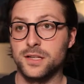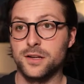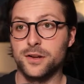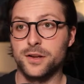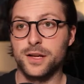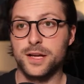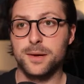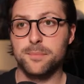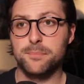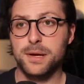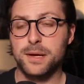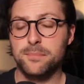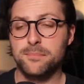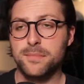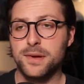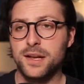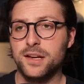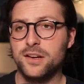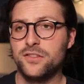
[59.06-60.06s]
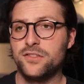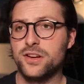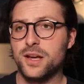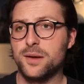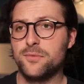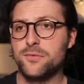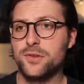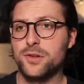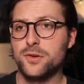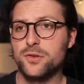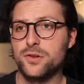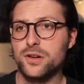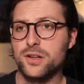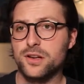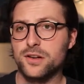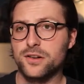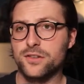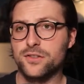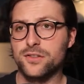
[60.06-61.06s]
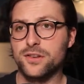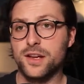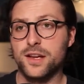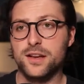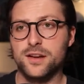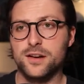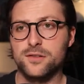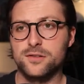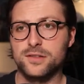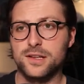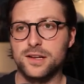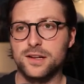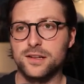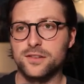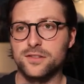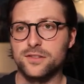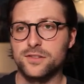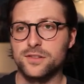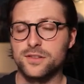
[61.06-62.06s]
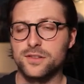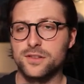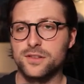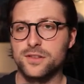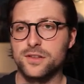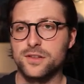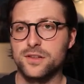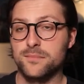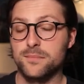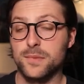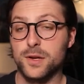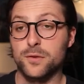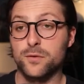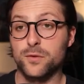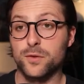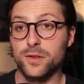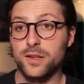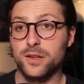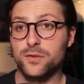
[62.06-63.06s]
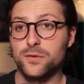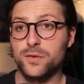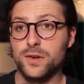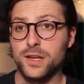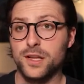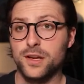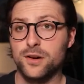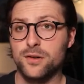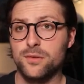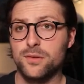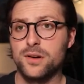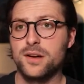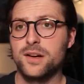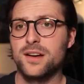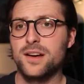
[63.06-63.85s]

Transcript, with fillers: now you can pick many shape fill colors and outlines, but for this video